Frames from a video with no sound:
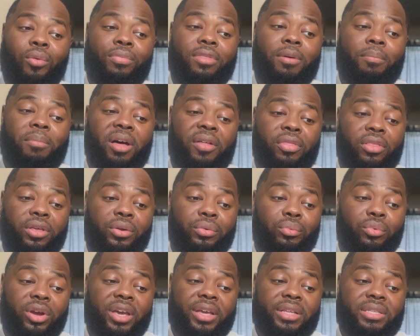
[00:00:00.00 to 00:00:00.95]
the monthly
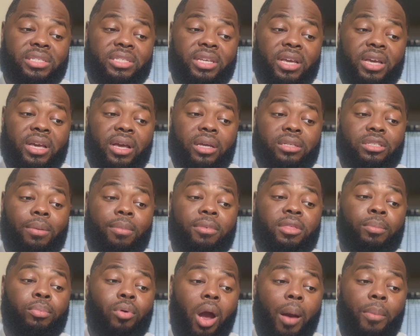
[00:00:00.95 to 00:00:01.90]
rent, some of the
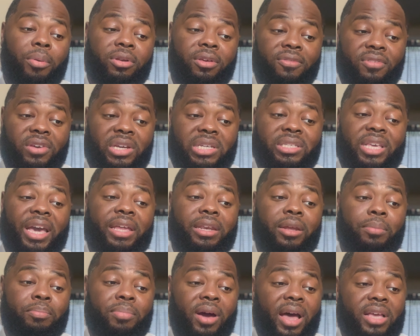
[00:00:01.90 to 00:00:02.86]
property fees, like a
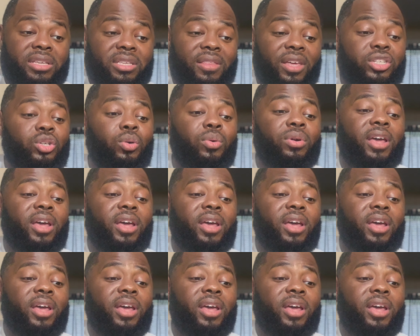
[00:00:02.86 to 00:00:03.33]
deposit that you would